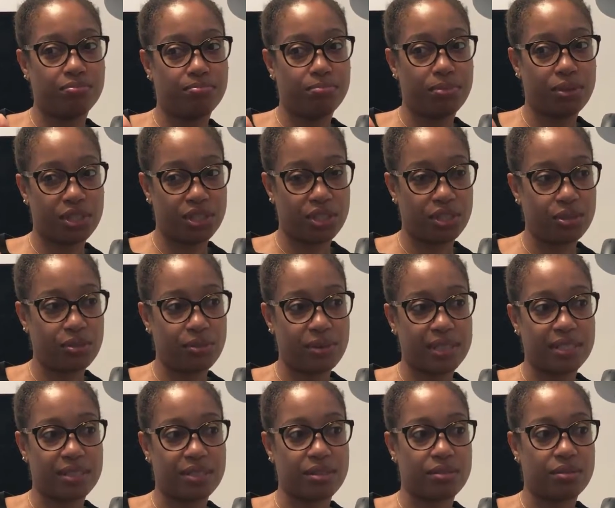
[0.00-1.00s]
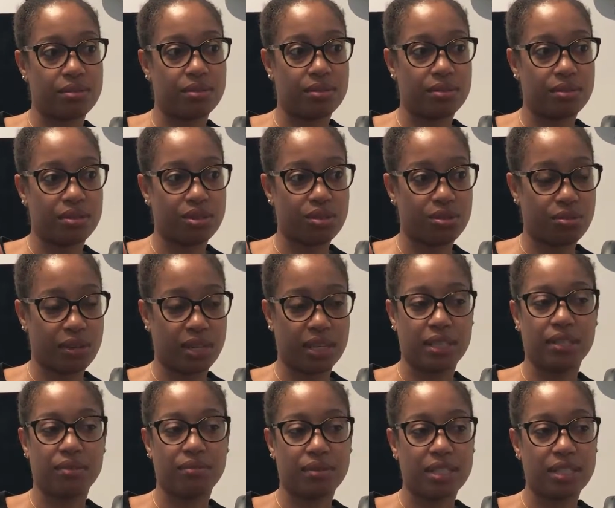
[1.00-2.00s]
push you into
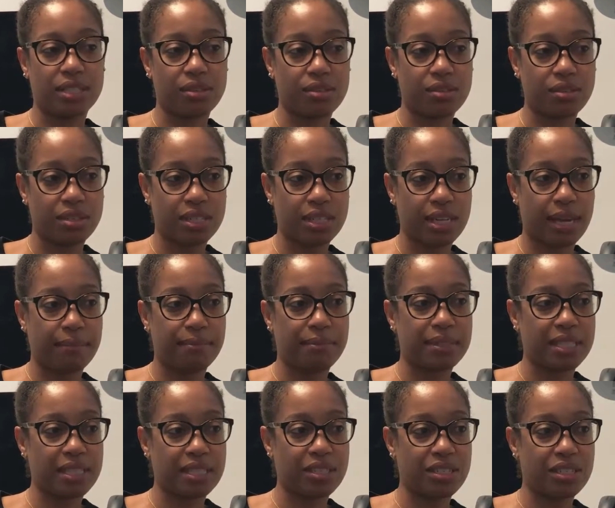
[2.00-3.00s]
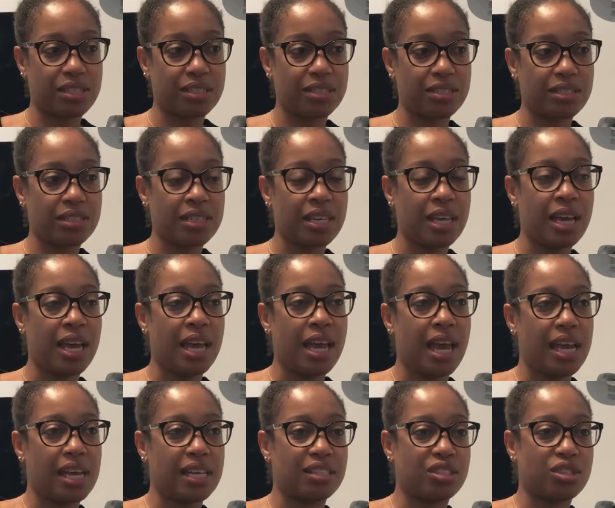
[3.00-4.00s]
strictly research type positions.
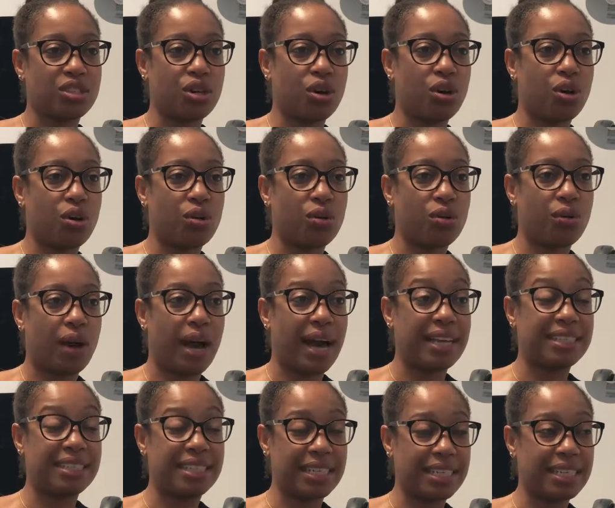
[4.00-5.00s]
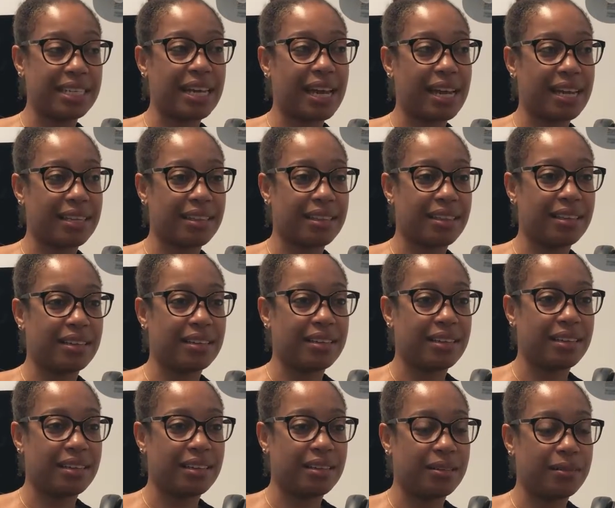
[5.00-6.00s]
And so I did like
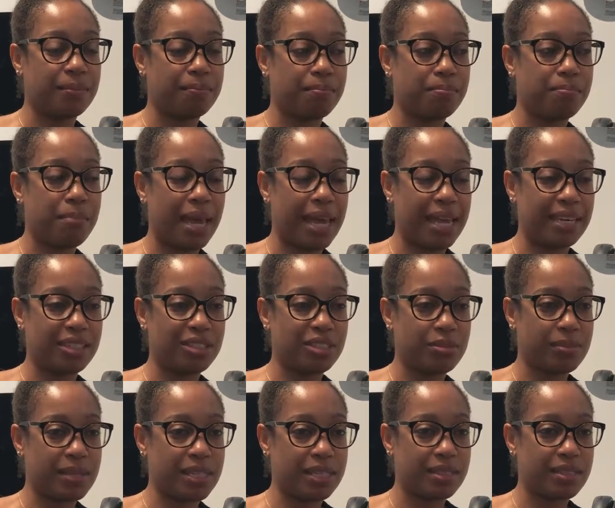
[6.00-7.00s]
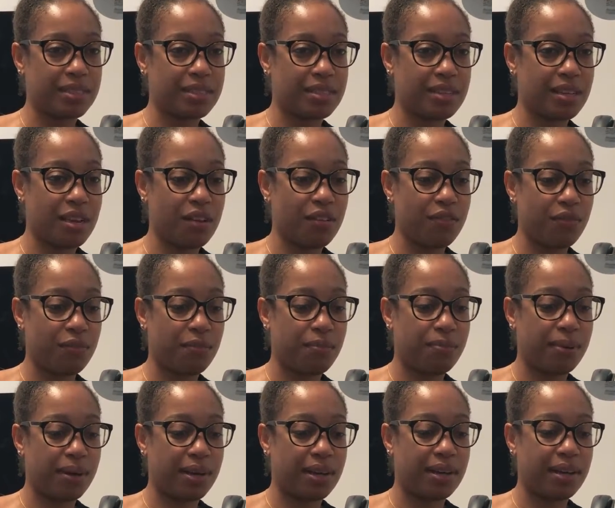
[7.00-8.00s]
the management stuff,
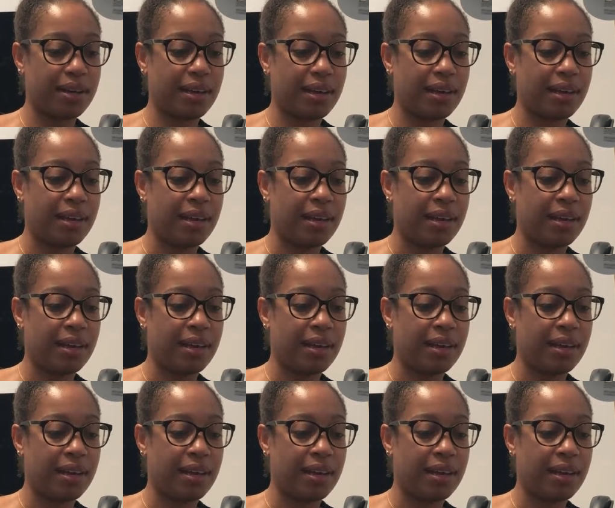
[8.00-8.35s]
but